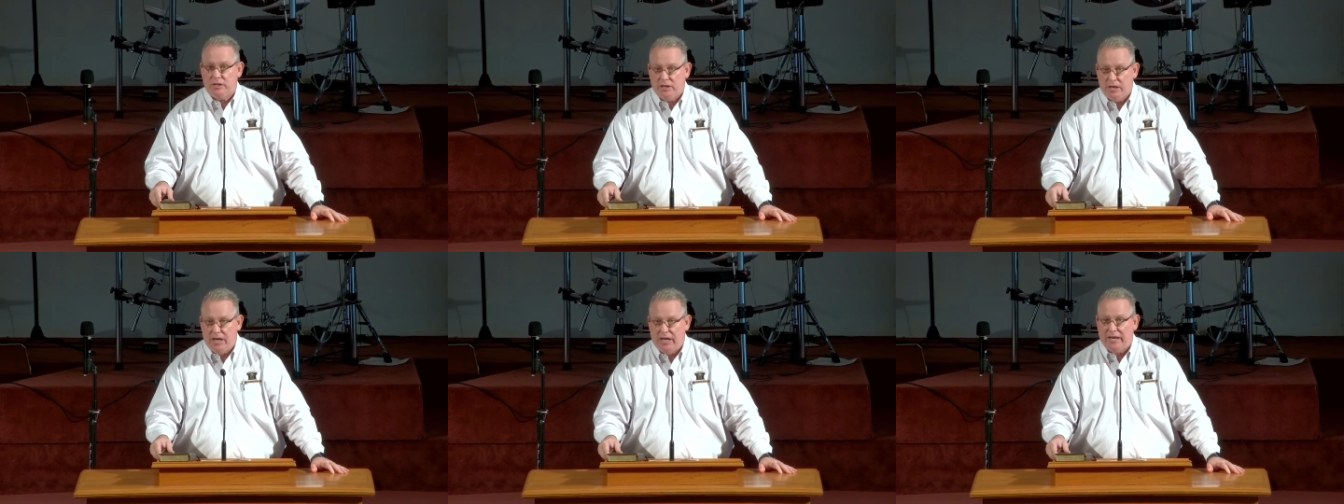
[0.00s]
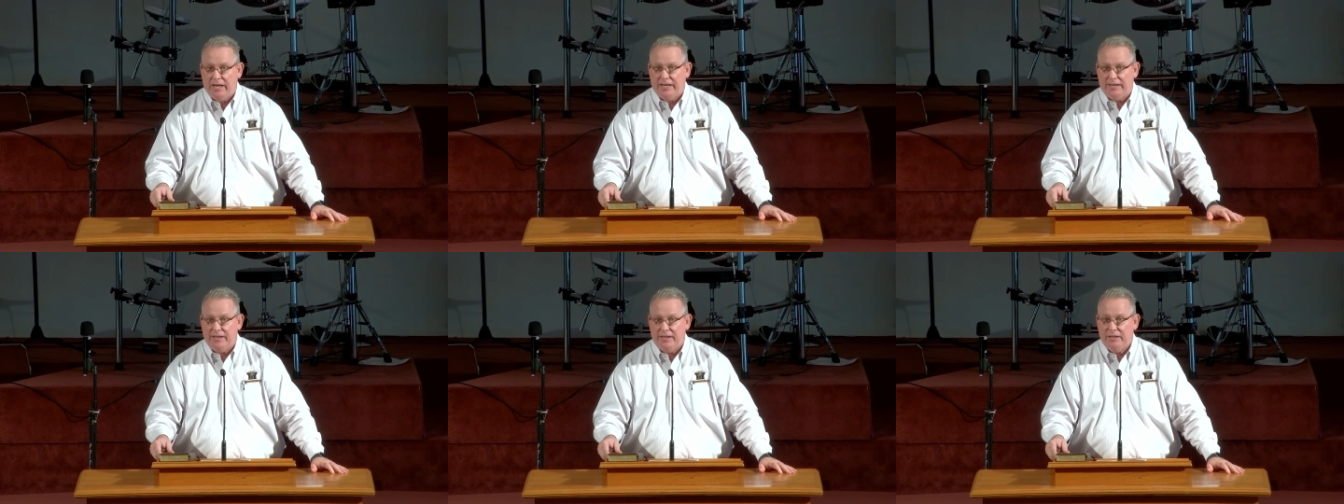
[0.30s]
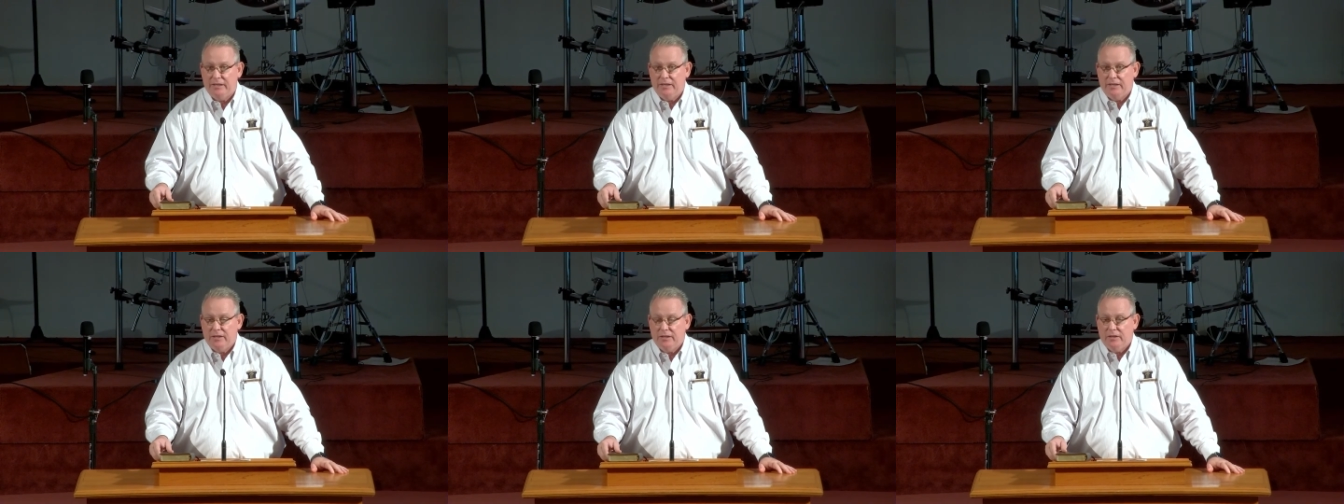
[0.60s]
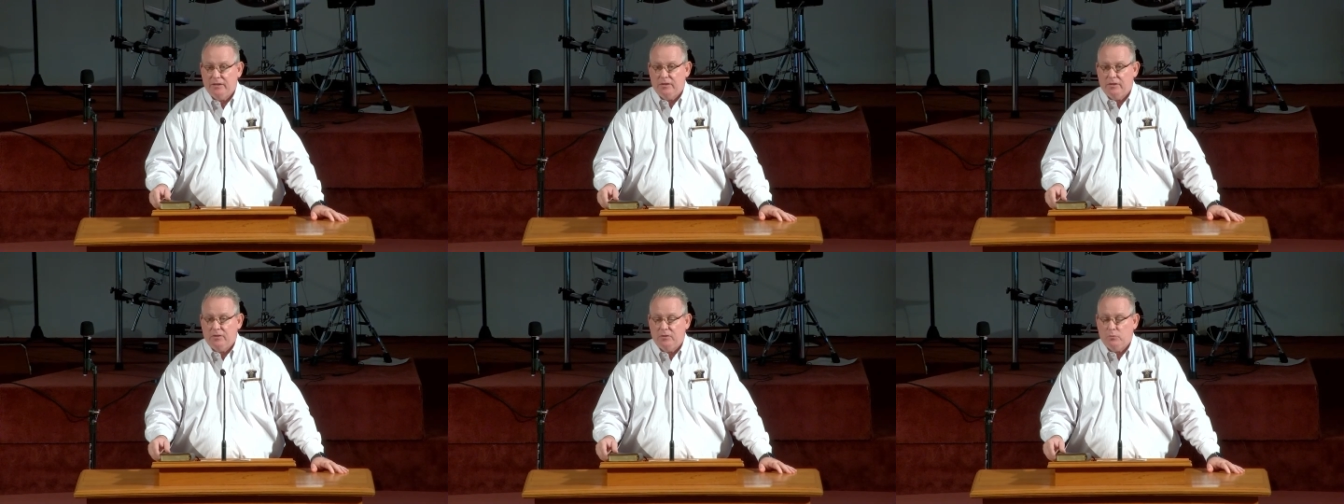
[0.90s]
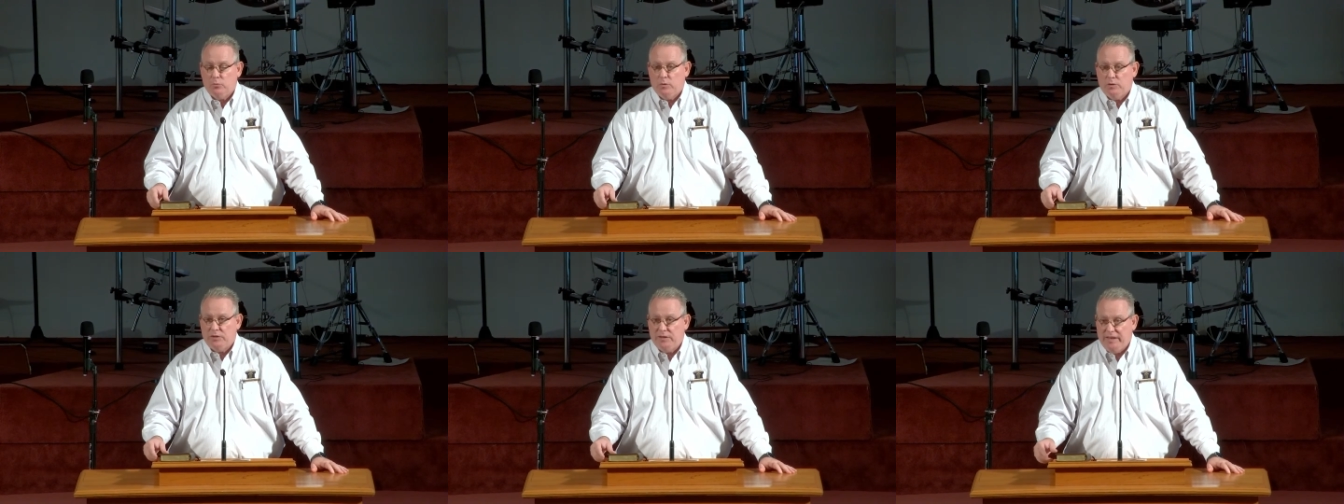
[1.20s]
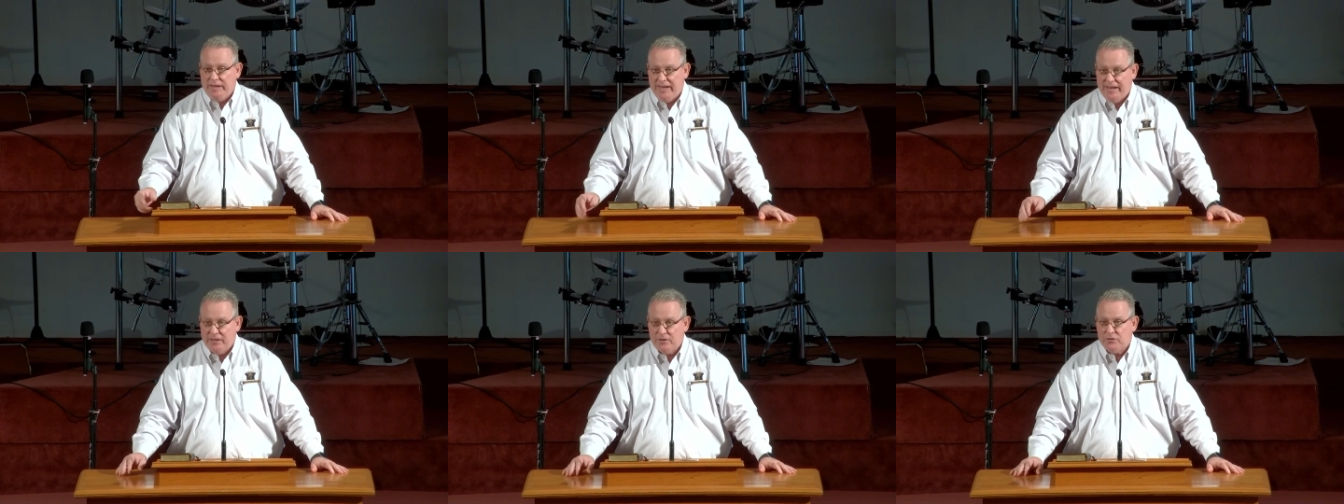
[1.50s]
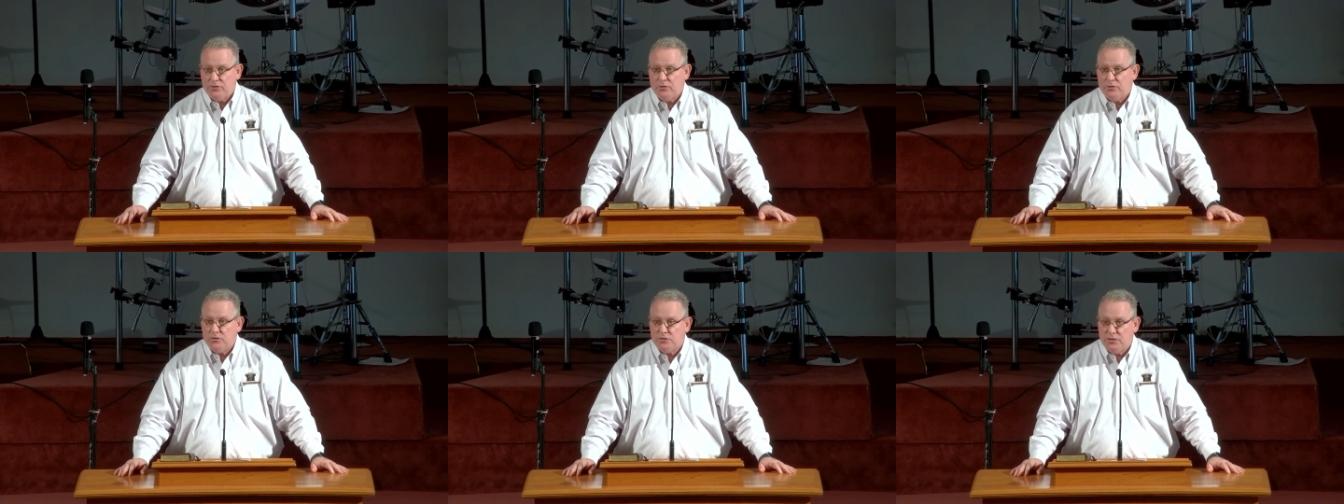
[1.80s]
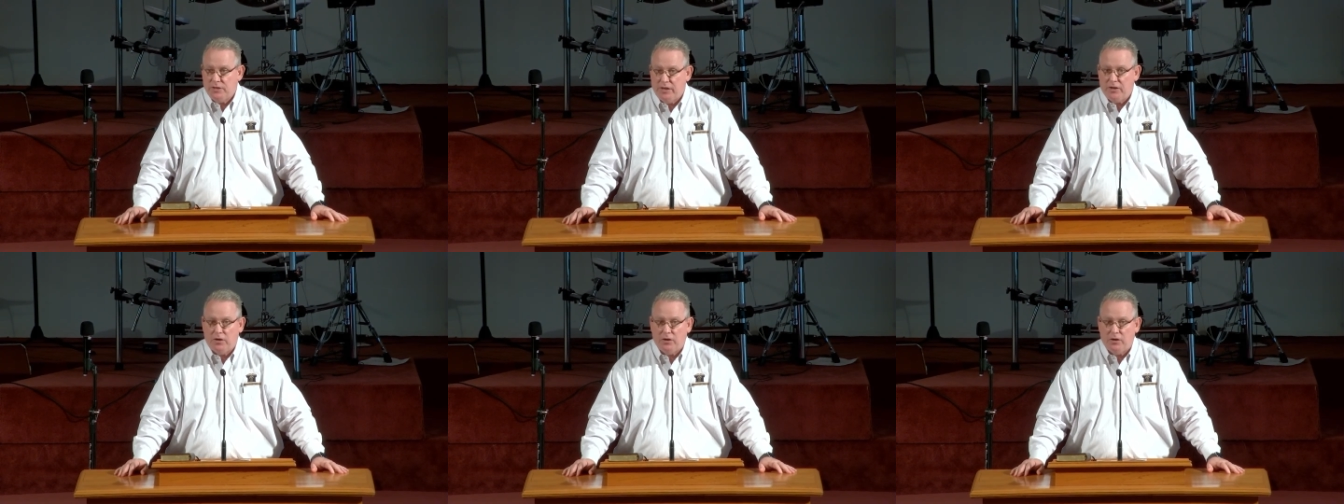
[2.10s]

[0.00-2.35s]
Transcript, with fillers: God with the answers that